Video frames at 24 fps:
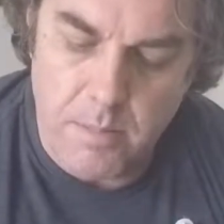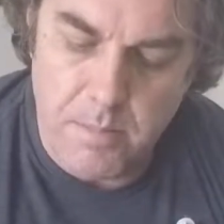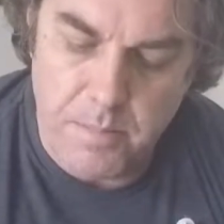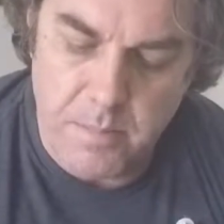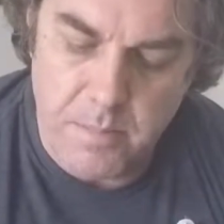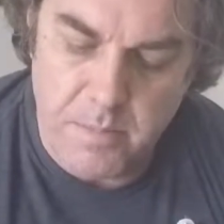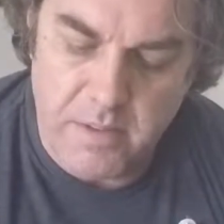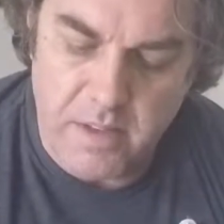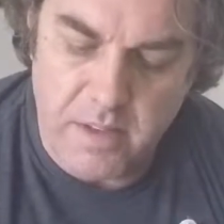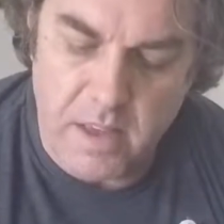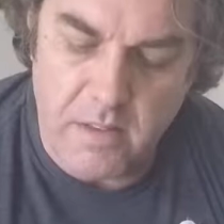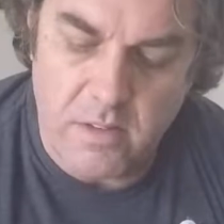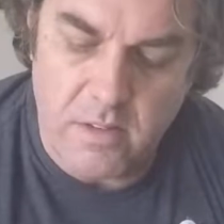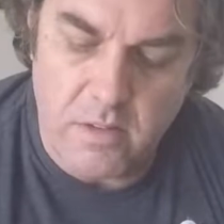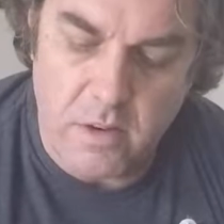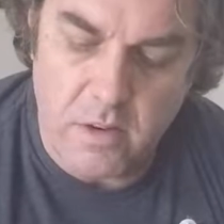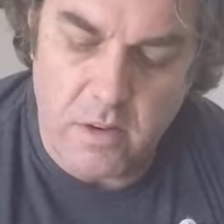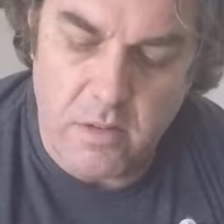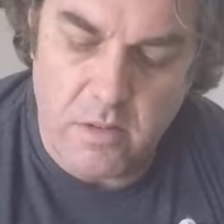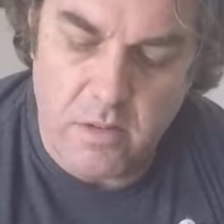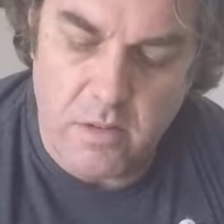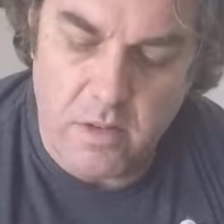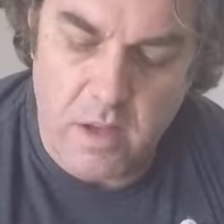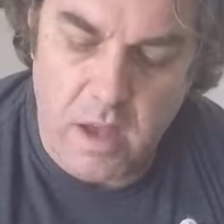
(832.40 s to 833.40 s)

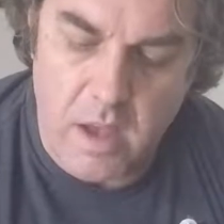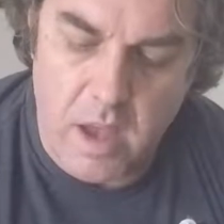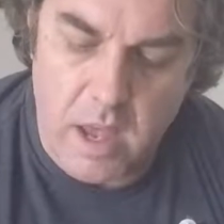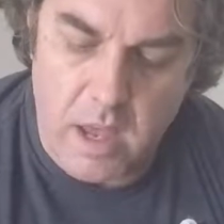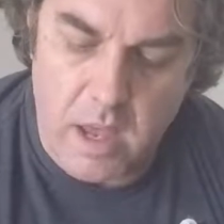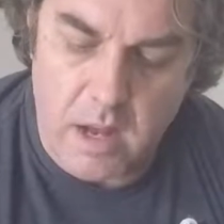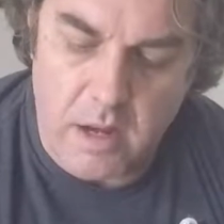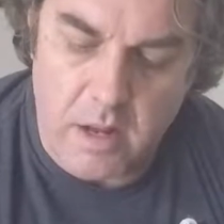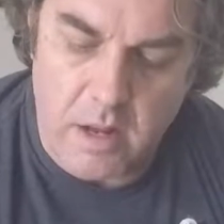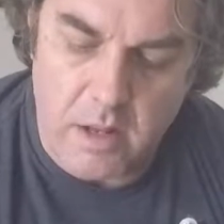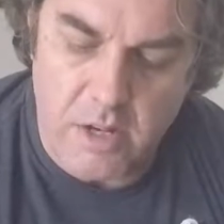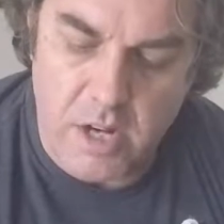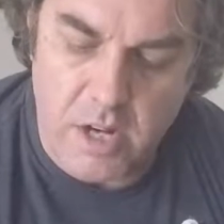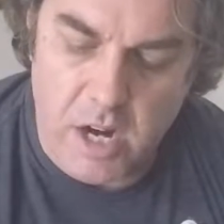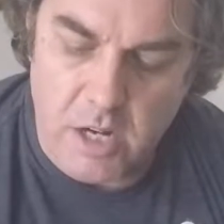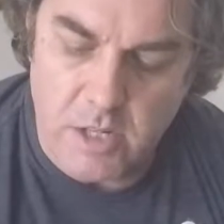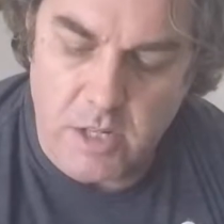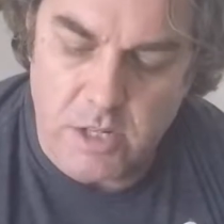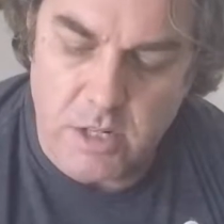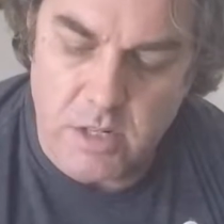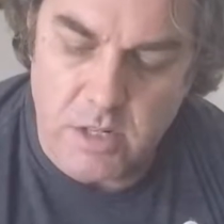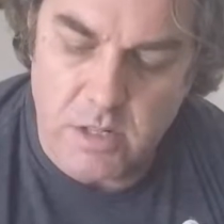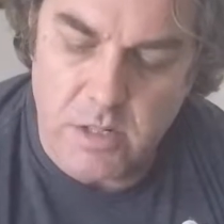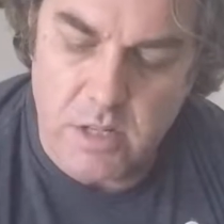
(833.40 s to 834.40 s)
sensors and
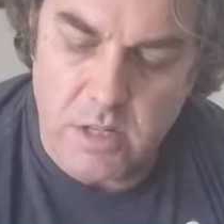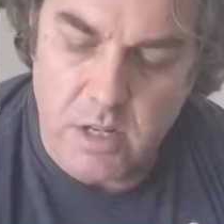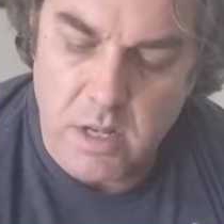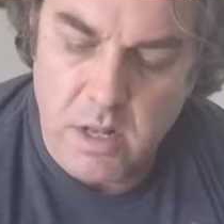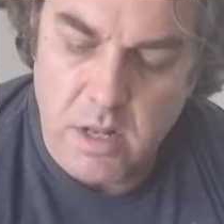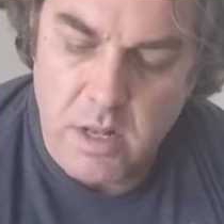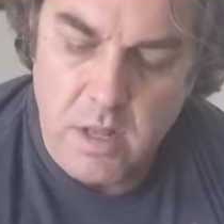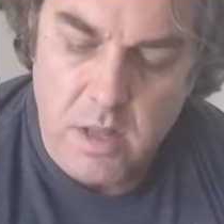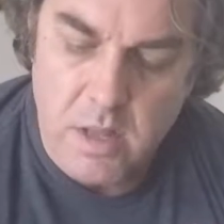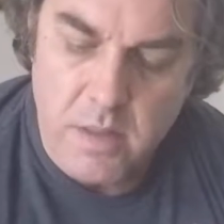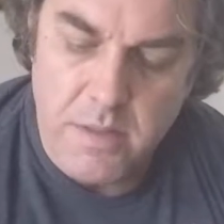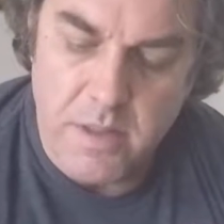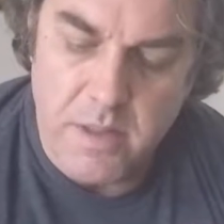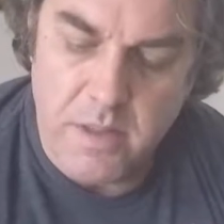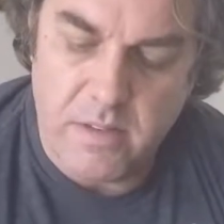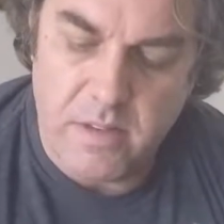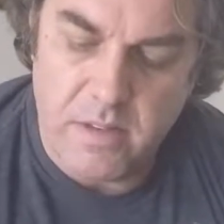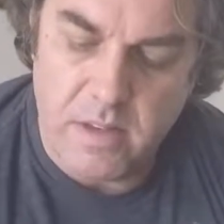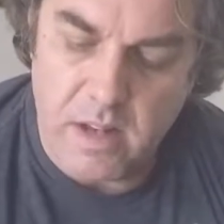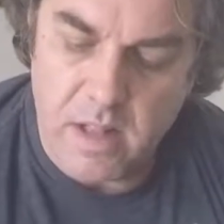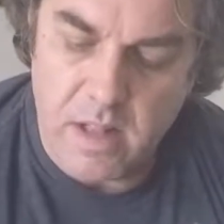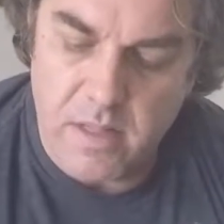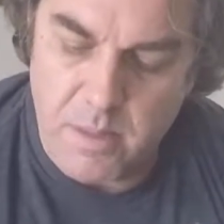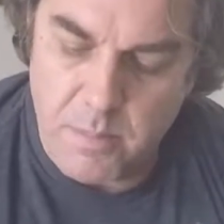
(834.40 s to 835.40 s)
chargers that
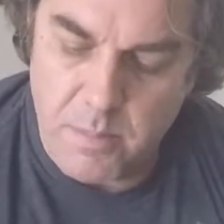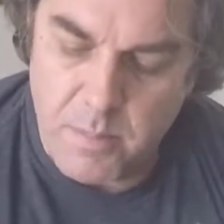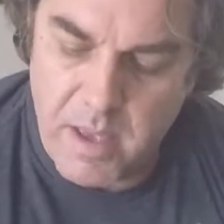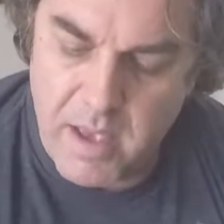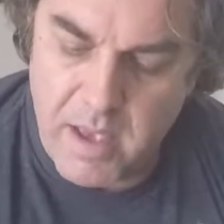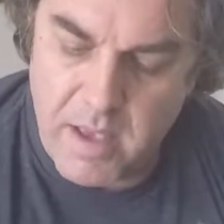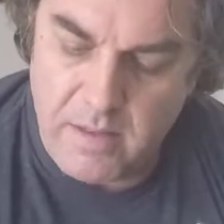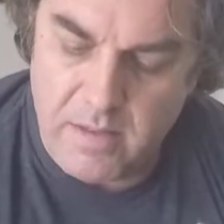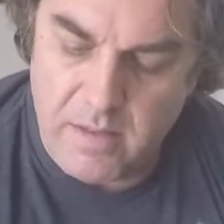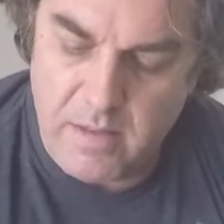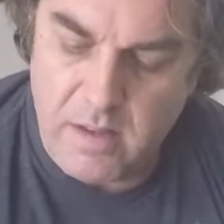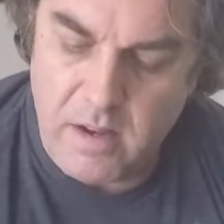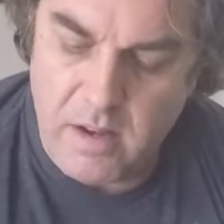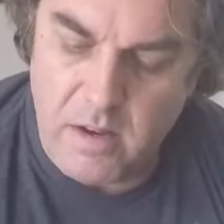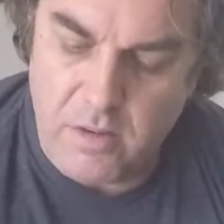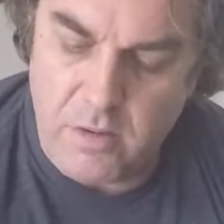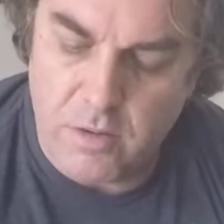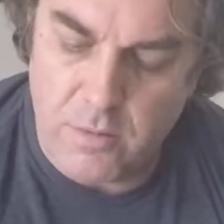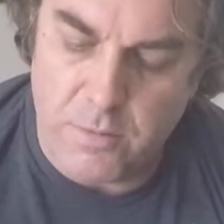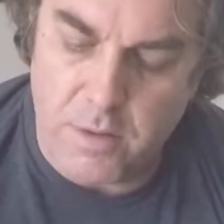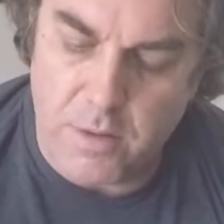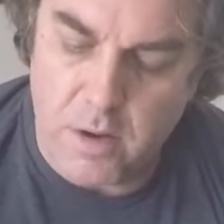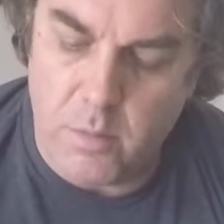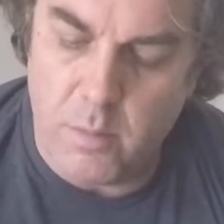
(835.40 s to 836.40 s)
sit on the base. Here's
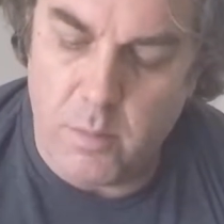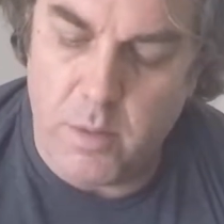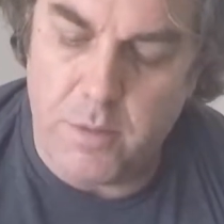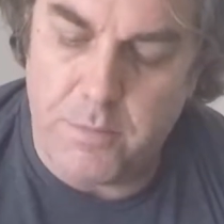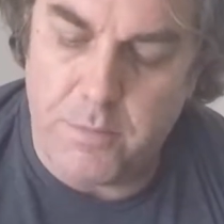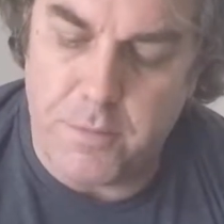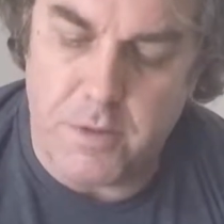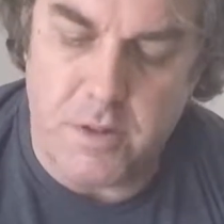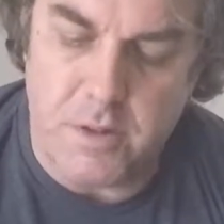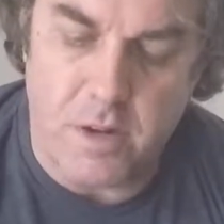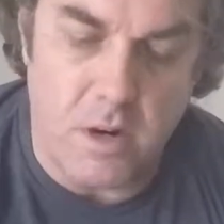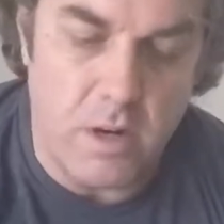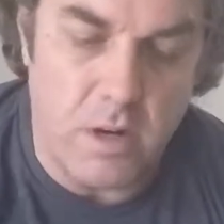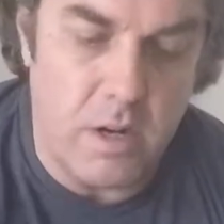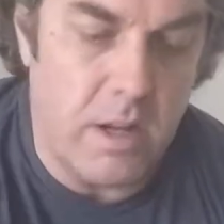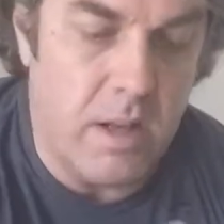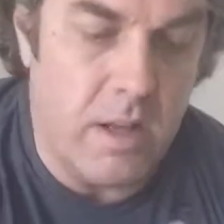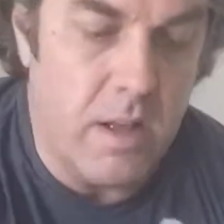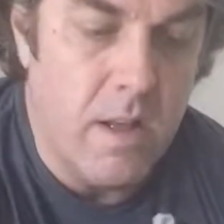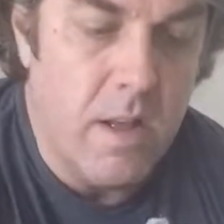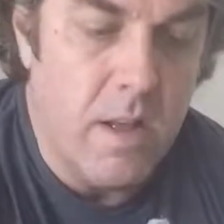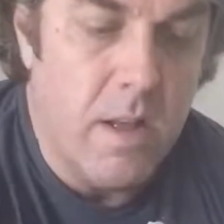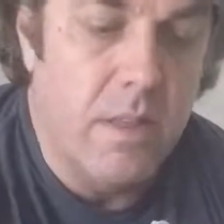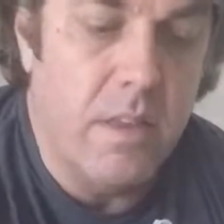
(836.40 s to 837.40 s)
your front wheel for
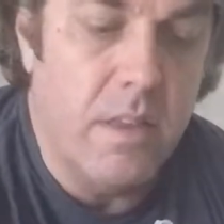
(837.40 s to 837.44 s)
turning.